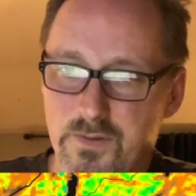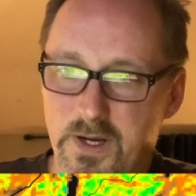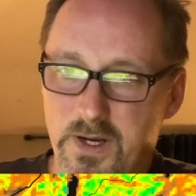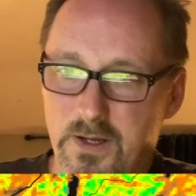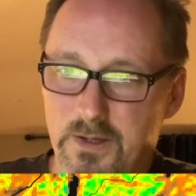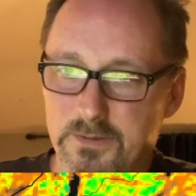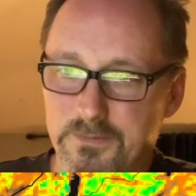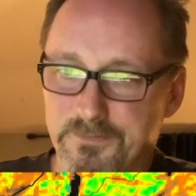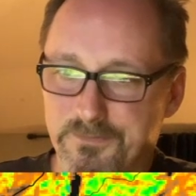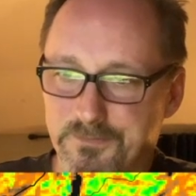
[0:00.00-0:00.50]

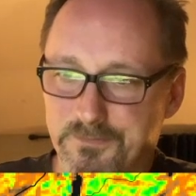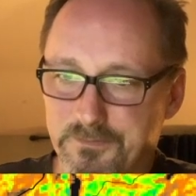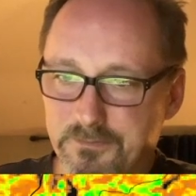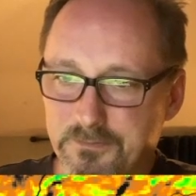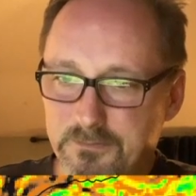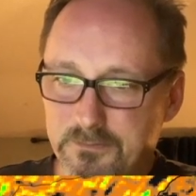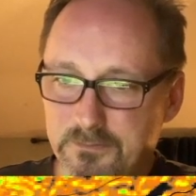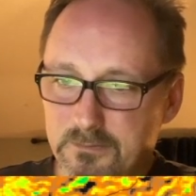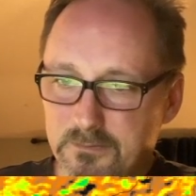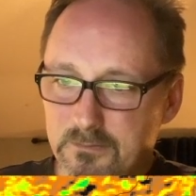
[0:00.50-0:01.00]
trail
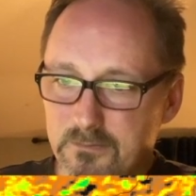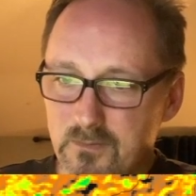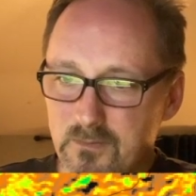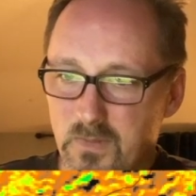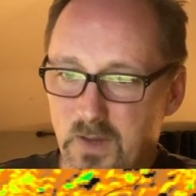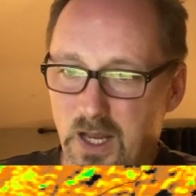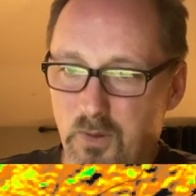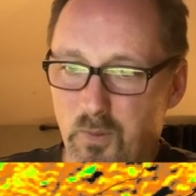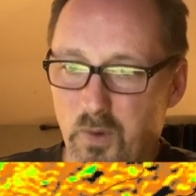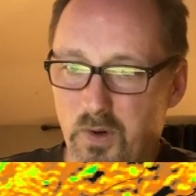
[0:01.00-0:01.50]

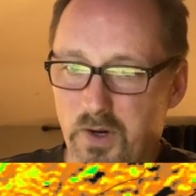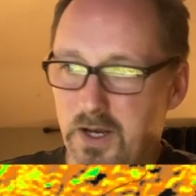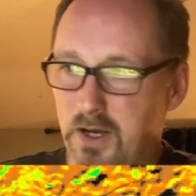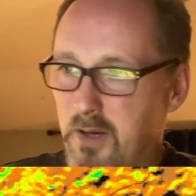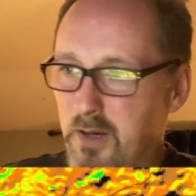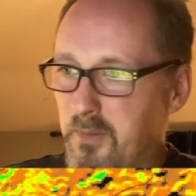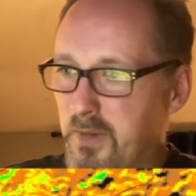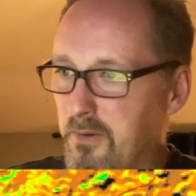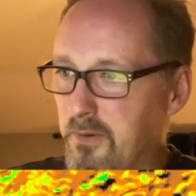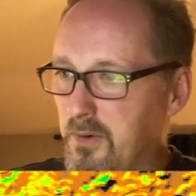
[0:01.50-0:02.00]
and working
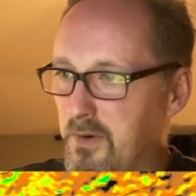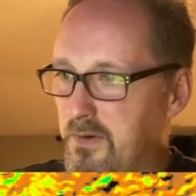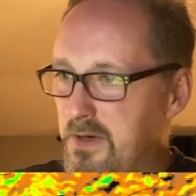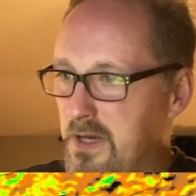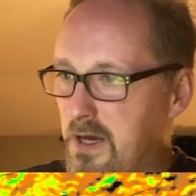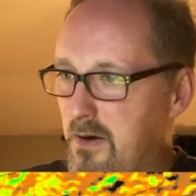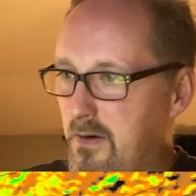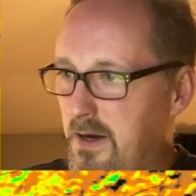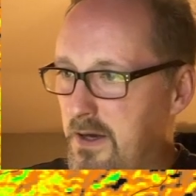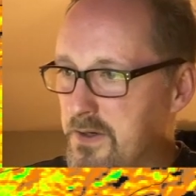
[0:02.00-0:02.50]
on my route.
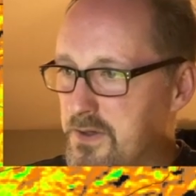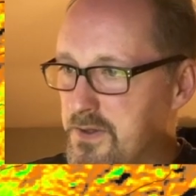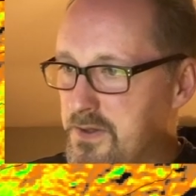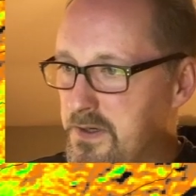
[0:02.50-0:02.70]
Now, I